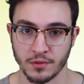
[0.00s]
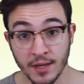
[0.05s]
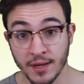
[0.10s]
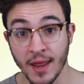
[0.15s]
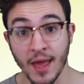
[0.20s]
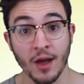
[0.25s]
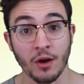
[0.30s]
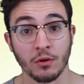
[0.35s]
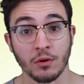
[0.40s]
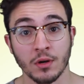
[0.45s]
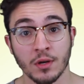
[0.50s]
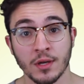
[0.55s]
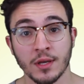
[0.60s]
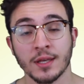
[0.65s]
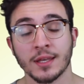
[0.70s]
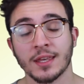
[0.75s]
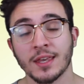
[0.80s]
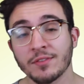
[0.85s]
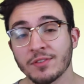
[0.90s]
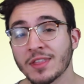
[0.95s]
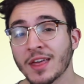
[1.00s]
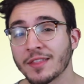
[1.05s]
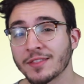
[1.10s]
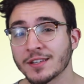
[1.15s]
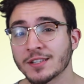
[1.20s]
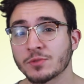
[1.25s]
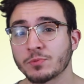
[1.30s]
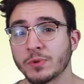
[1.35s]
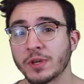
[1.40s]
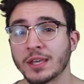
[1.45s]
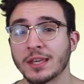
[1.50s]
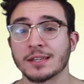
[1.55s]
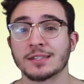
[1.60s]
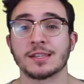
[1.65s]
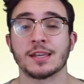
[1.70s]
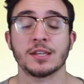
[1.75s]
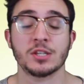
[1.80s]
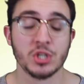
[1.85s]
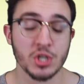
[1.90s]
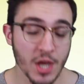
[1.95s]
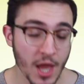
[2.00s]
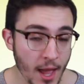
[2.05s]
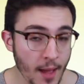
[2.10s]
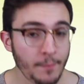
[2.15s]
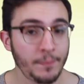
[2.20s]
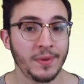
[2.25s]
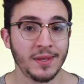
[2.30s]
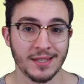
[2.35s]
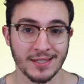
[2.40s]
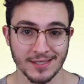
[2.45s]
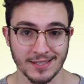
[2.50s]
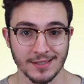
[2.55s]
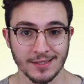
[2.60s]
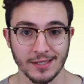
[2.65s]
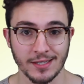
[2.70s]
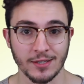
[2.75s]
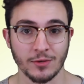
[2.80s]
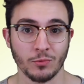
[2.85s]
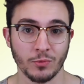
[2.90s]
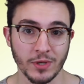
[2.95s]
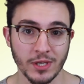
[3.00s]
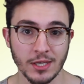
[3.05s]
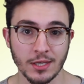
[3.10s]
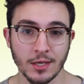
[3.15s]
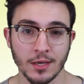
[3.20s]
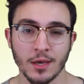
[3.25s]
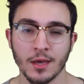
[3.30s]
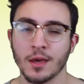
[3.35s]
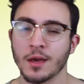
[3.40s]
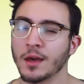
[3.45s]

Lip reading: Now, given that this week is a Champions League week,